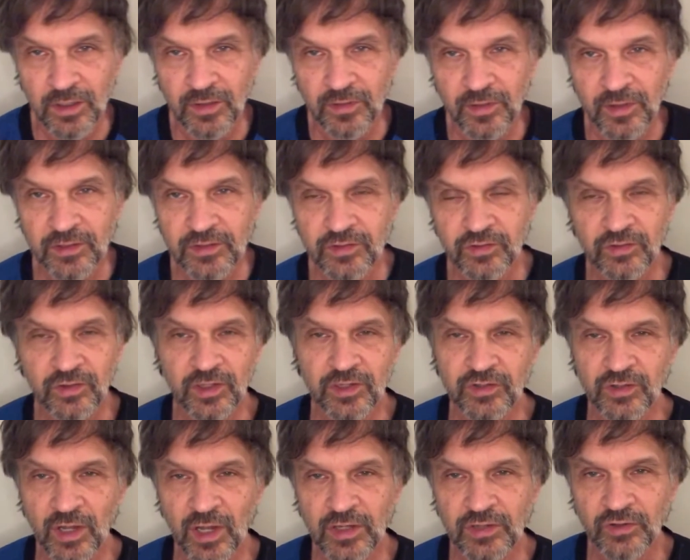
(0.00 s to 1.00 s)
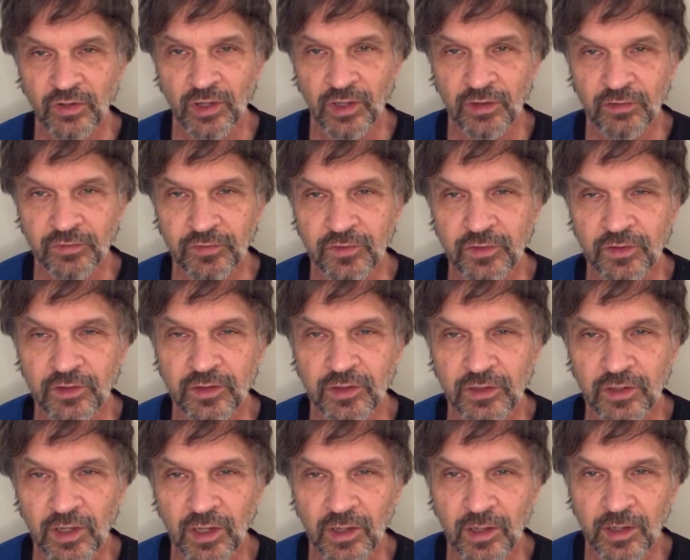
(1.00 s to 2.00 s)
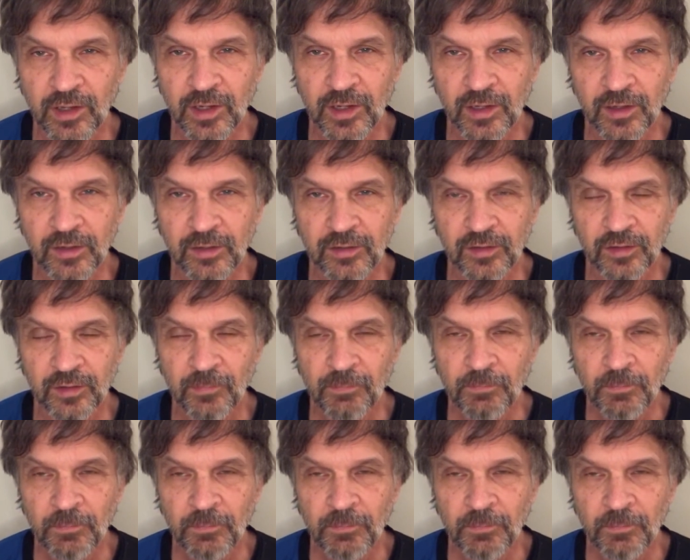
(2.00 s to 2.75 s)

that's nice enough, and